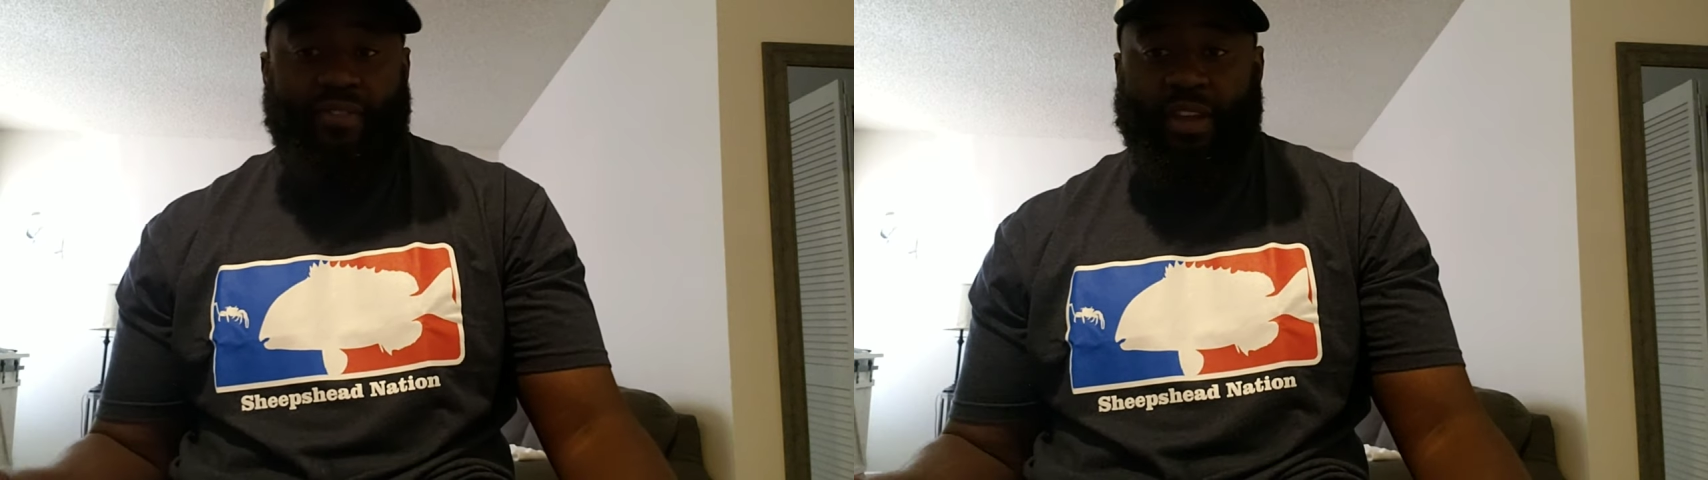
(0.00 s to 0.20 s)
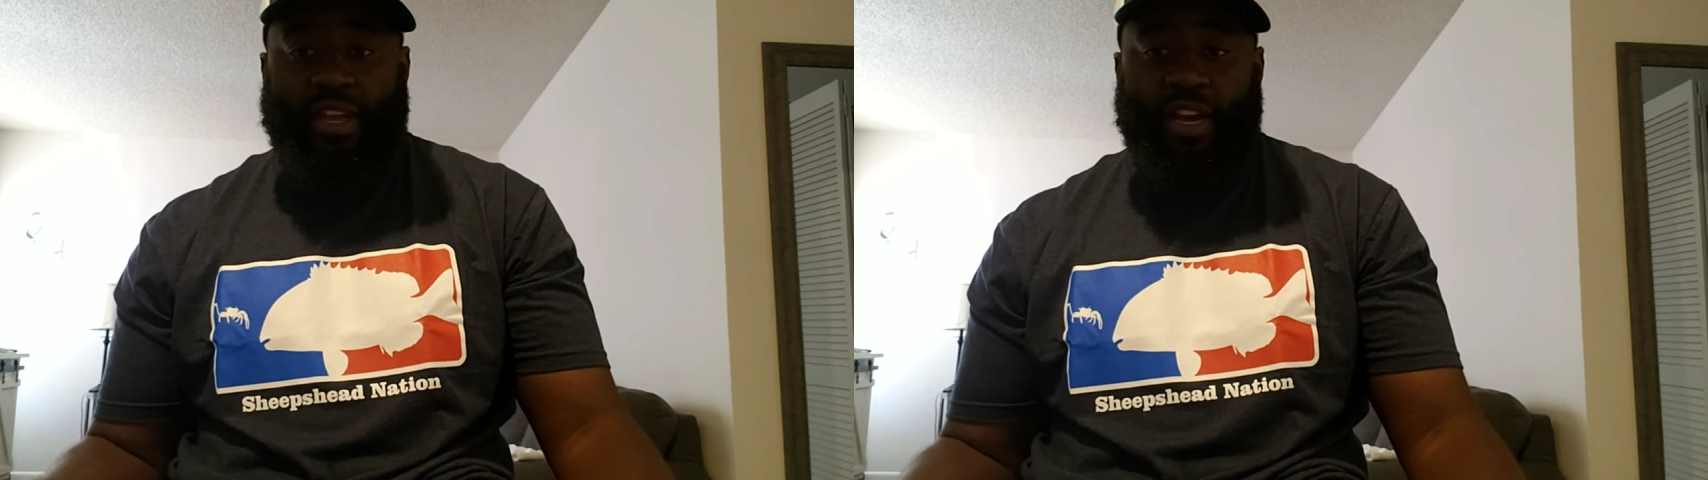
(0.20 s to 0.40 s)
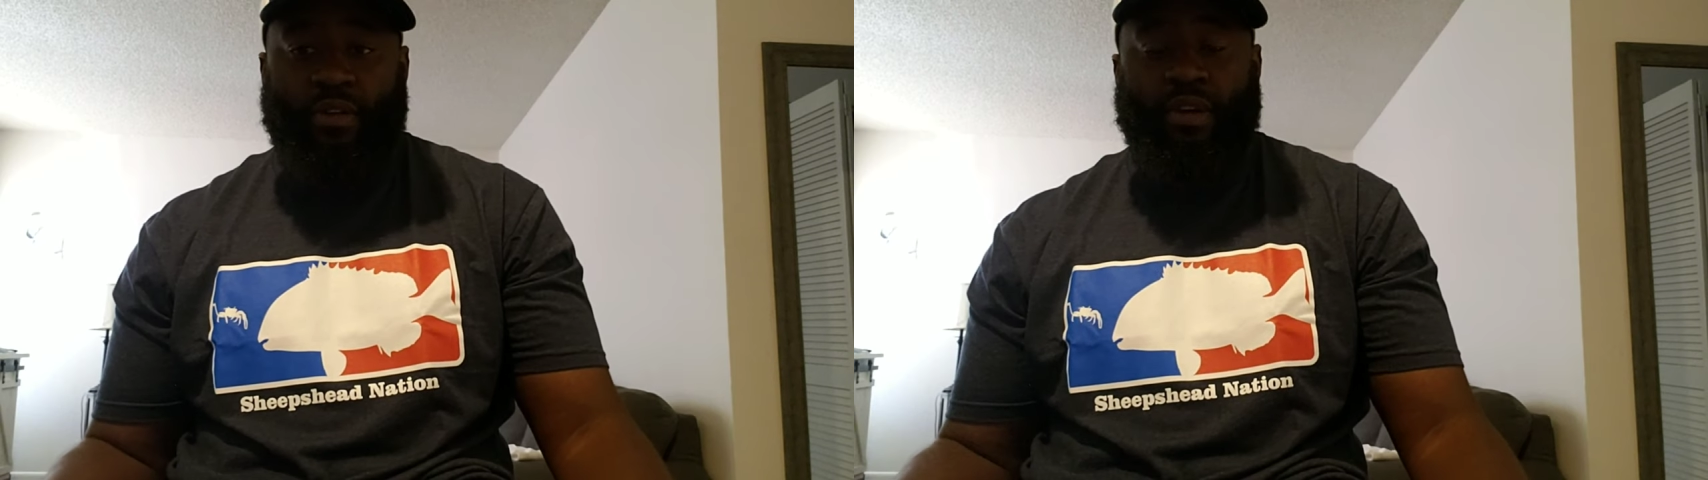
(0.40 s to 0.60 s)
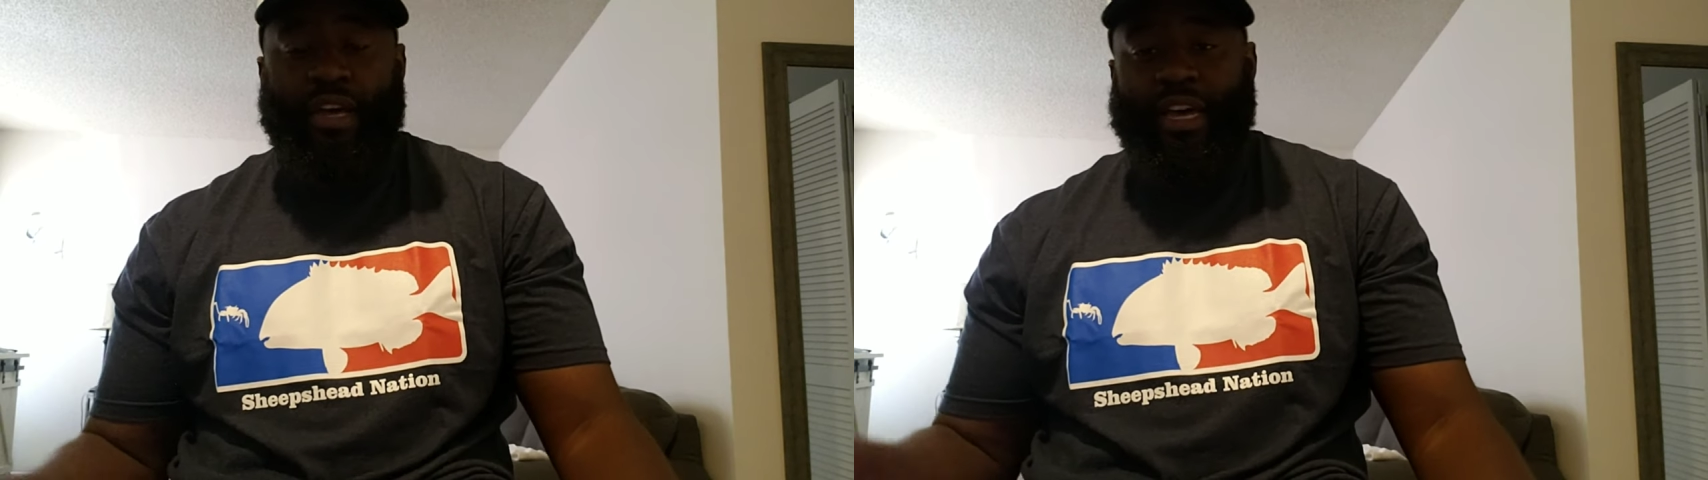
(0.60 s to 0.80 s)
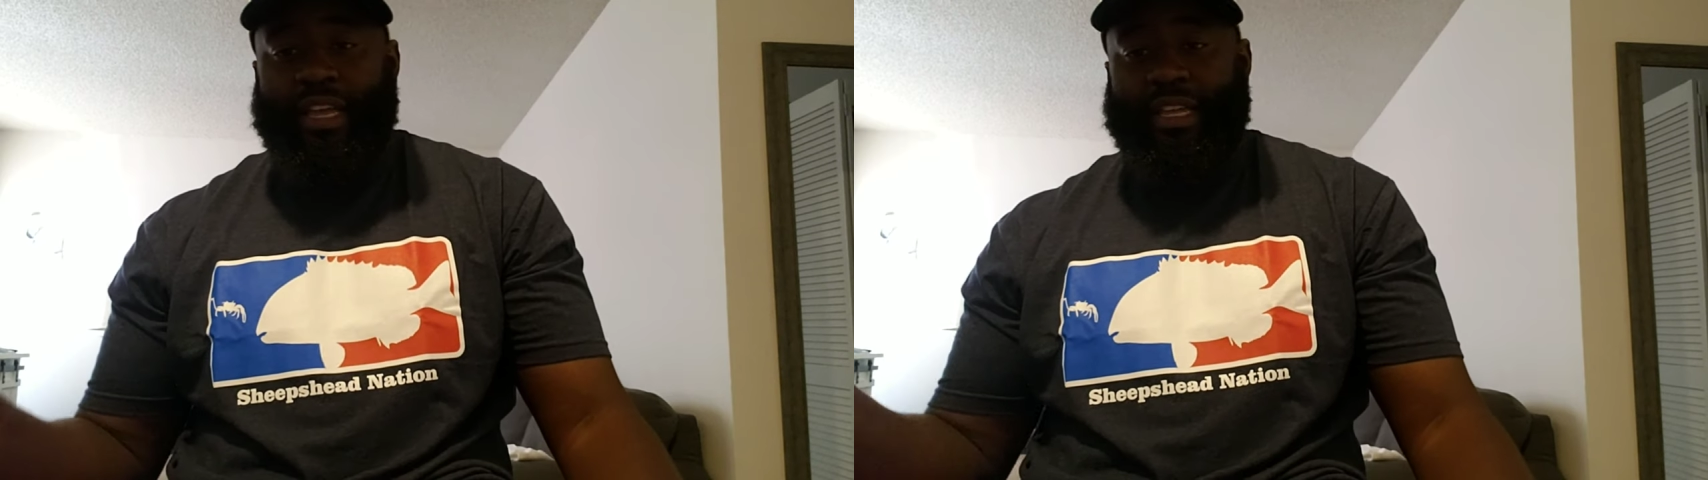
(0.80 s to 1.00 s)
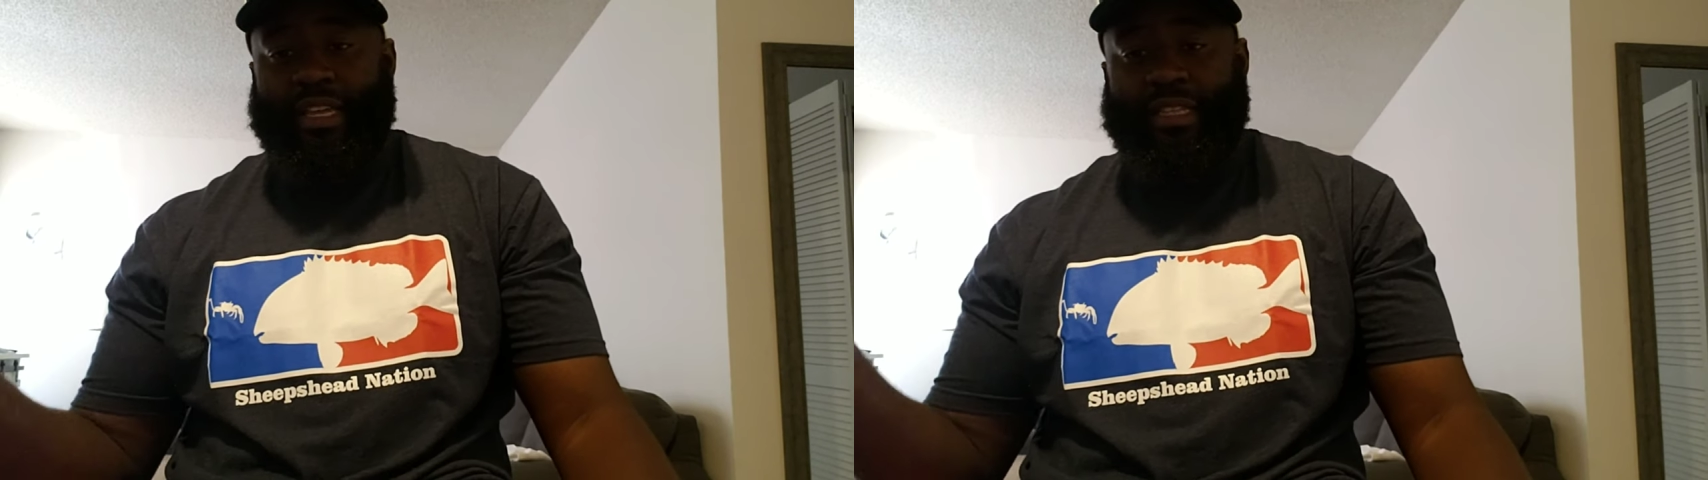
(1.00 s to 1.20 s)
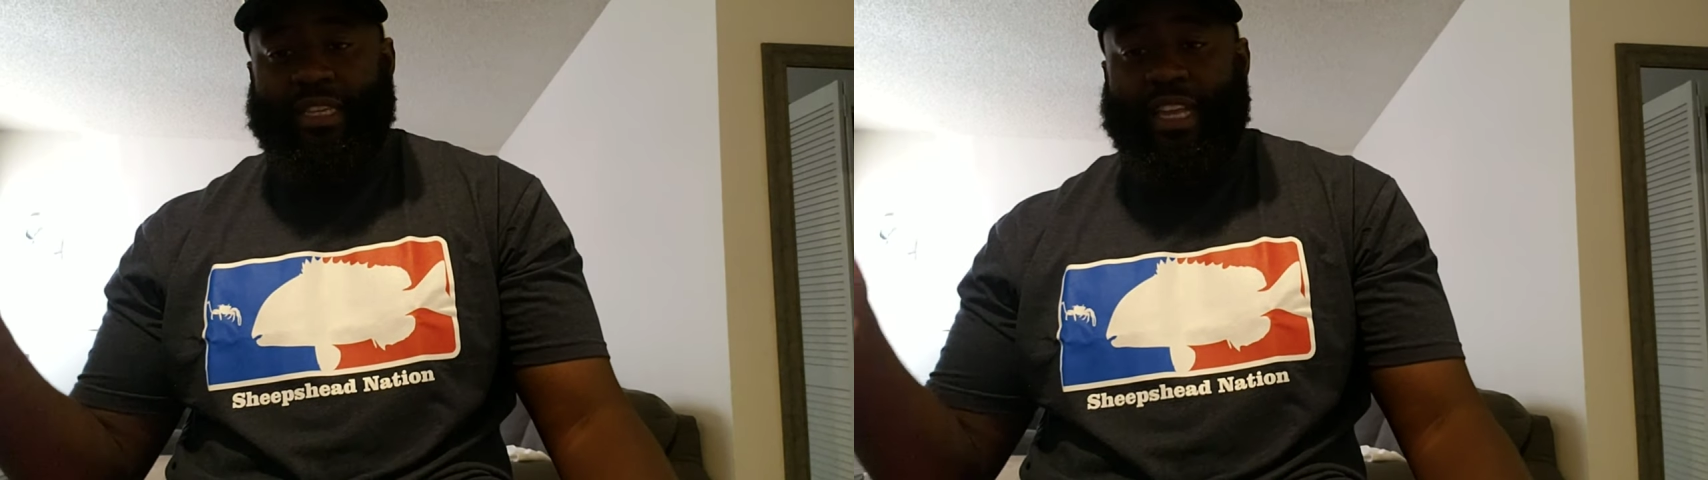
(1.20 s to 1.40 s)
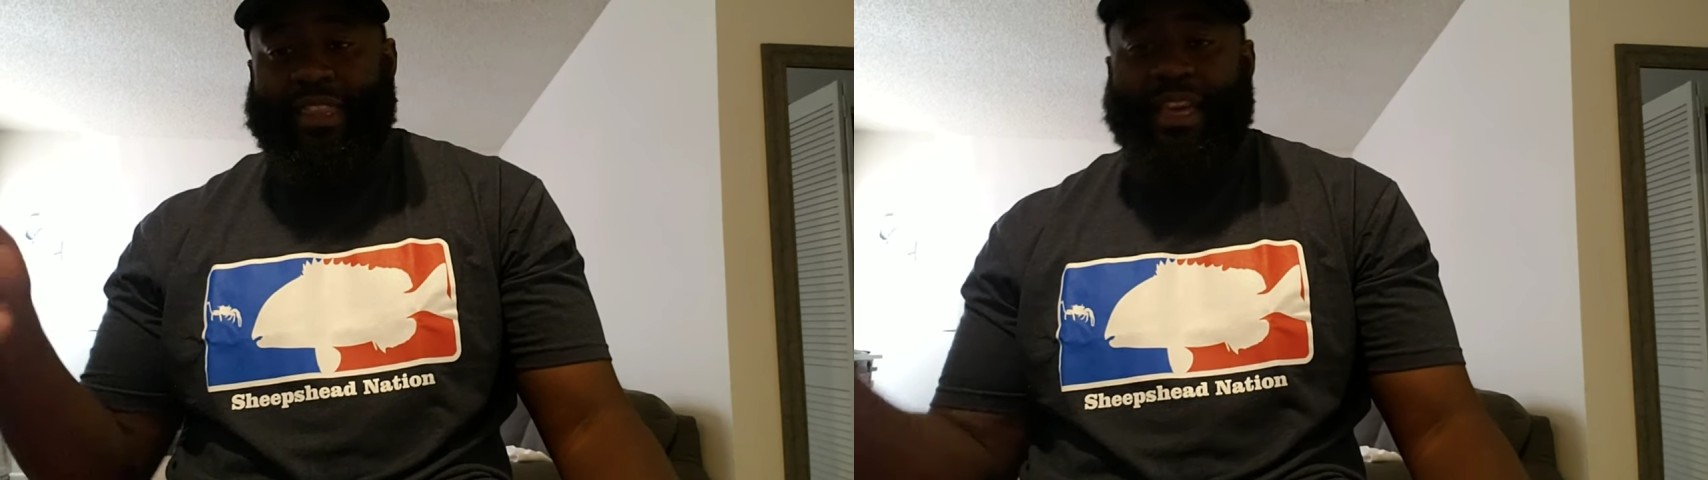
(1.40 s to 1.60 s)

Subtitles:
video and say